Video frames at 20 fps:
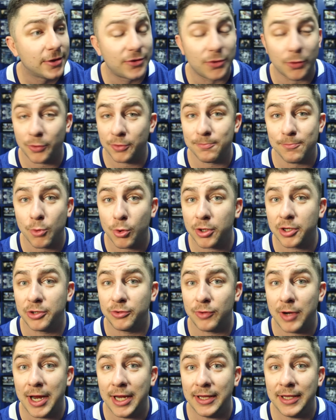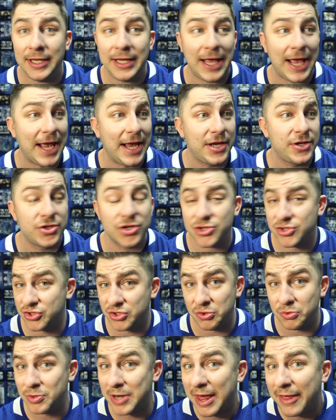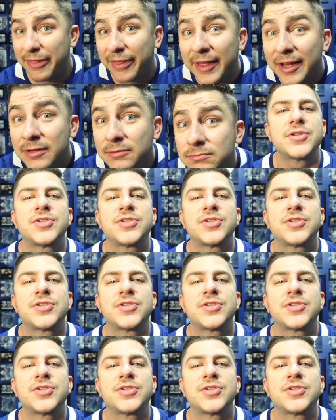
told Morgan Rielly, hey, just do nothing.